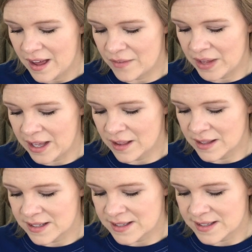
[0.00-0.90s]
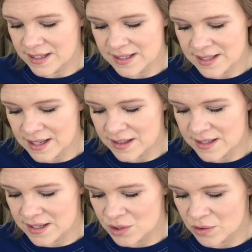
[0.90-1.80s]
of England's 16th
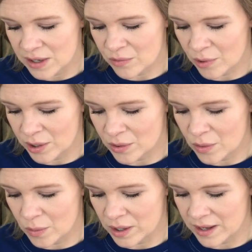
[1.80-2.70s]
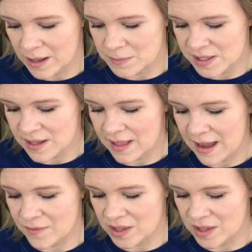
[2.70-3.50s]
century royal court comes to life